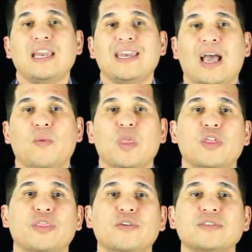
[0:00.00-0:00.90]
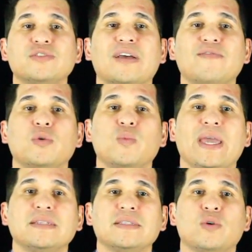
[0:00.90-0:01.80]
Now, there are several
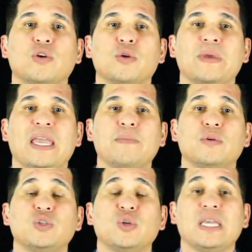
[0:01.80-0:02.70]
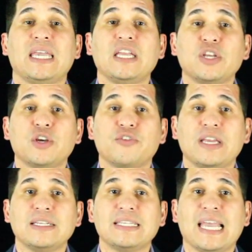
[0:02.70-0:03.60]
ways in order to be able to
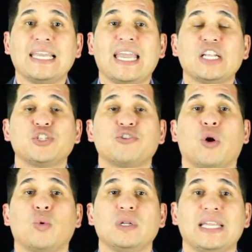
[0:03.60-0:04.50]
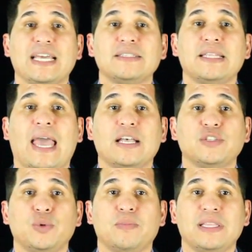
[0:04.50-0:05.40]
increase and get your own list
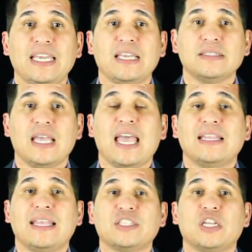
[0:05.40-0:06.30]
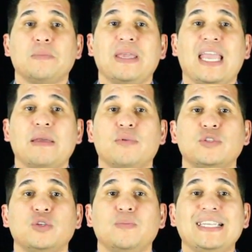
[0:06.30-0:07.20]
as you please that's going to be
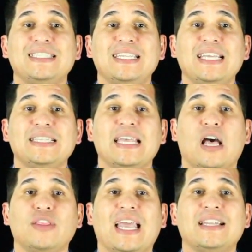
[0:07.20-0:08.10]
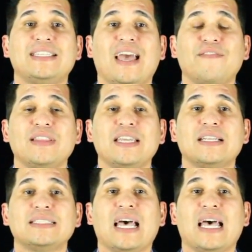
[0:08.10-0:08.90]
able to be detailed and definitely the